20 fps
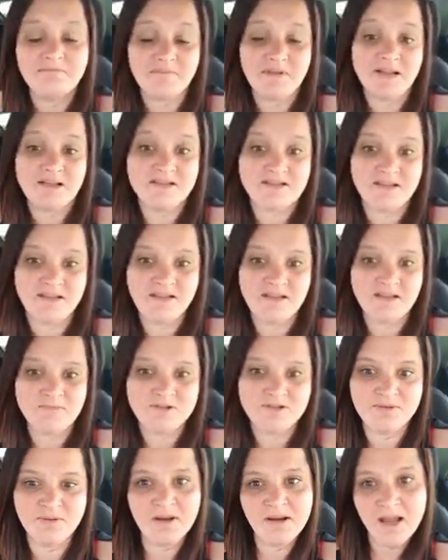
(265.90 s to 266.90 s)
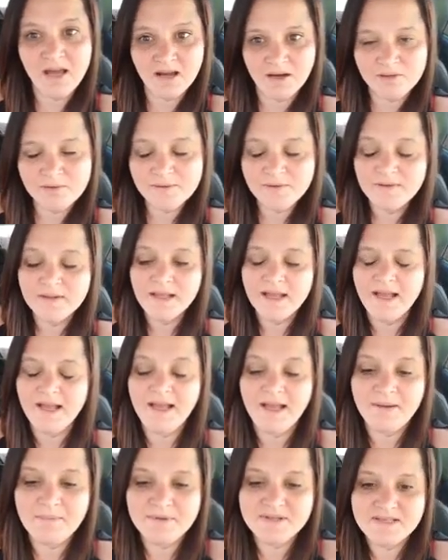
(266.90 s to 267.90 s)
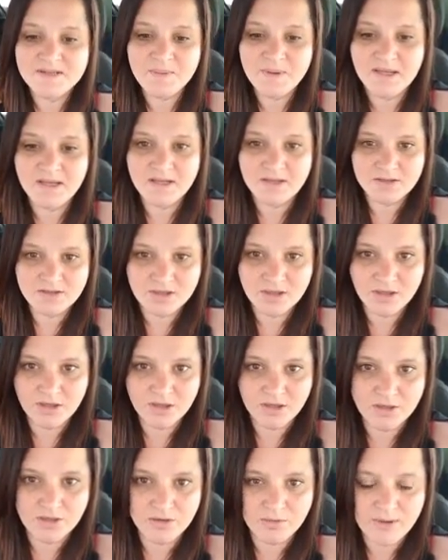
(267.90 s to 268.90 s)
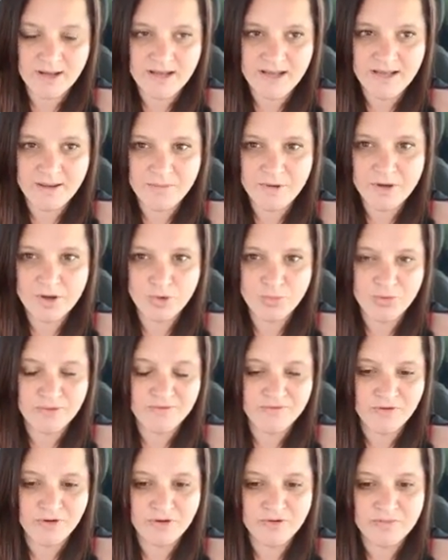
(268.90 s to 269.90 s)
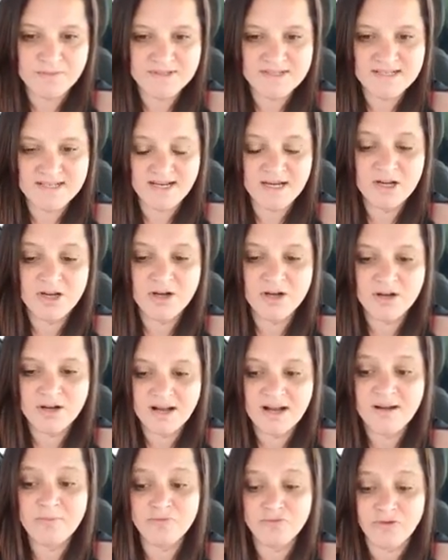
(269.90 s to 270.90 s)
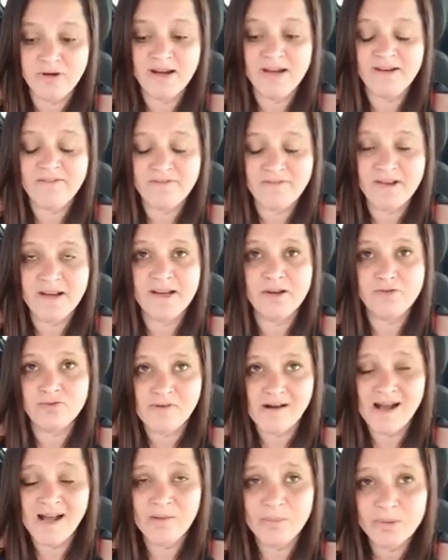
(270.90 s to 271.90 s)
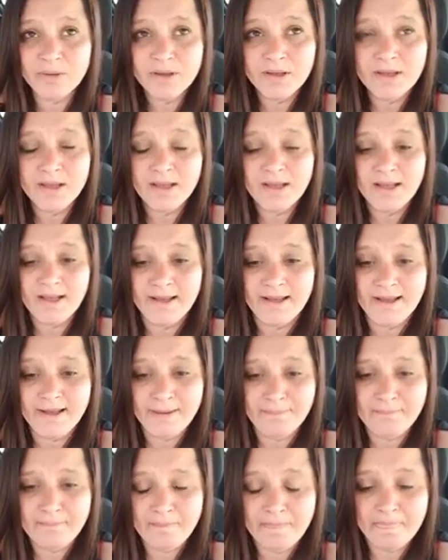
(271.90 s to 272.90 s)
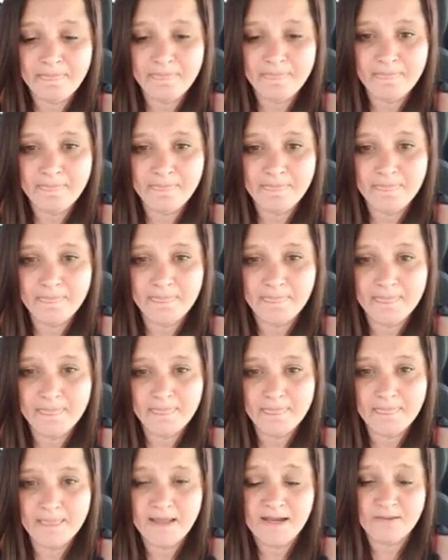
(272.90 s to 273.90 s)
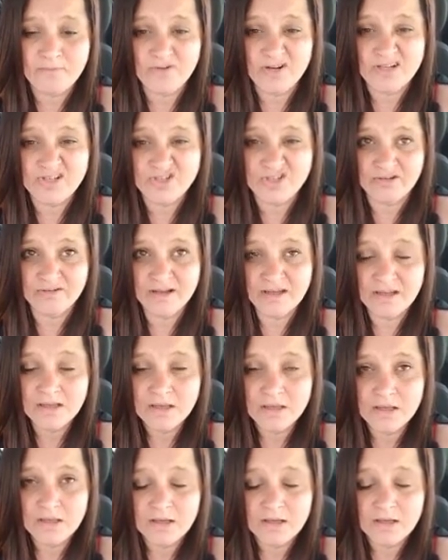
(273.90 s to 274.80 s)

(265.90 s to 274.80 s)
as I am doing now, um, speak to um, an open forum and say, look, I'm really feeling crap, um, and I'm really sorry,